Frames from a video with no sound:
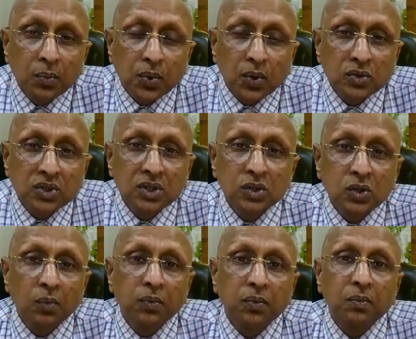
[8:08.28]
process
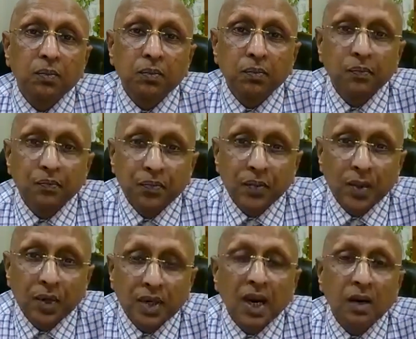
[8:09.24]
of
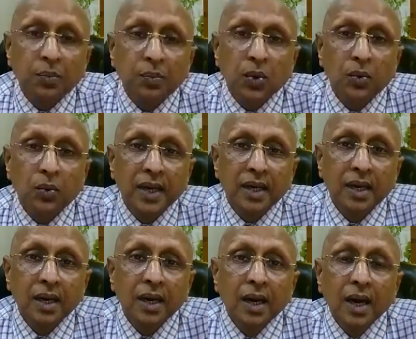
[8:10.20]
drug
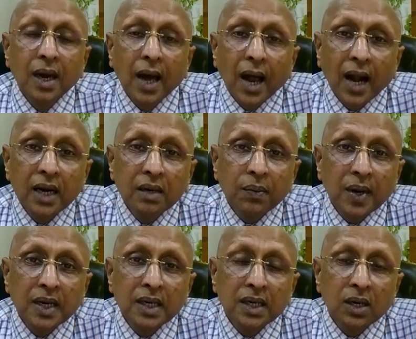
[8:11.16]
proving, and
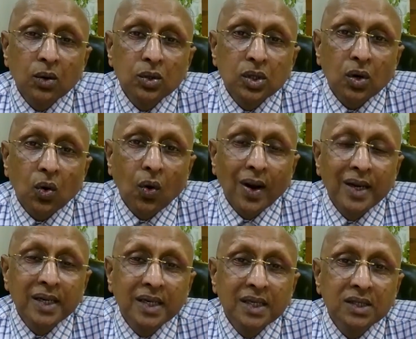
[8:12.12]
find it out the
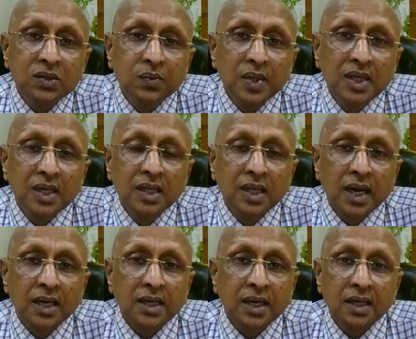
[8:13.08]
qualities within
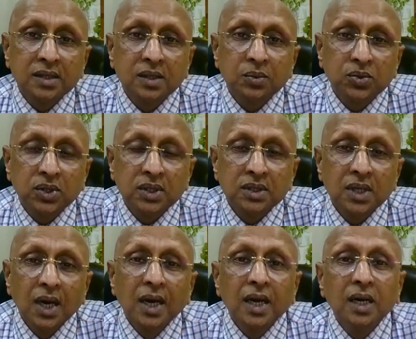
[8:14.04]
that drug substance,
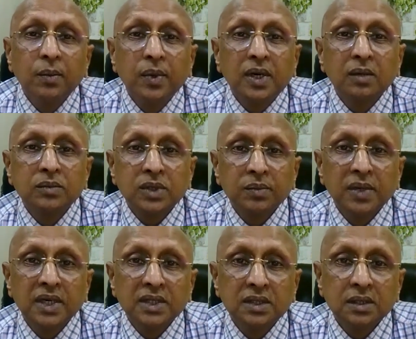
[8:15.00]
it becomes a
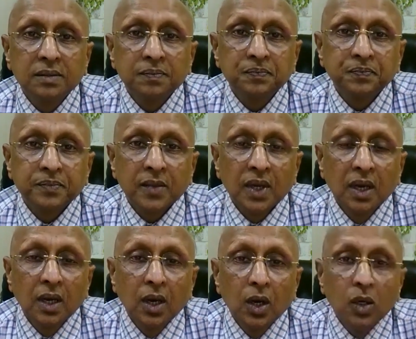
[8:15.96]
medicine.
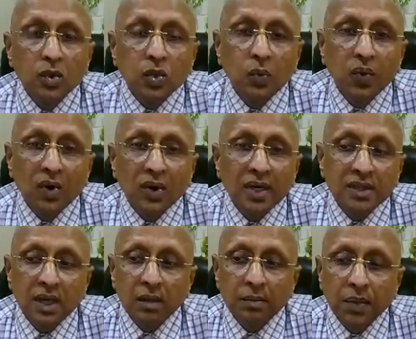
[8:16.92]
So, for
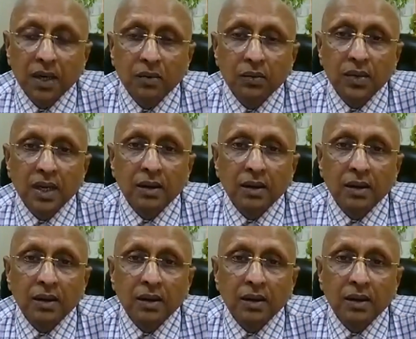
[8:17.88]
example,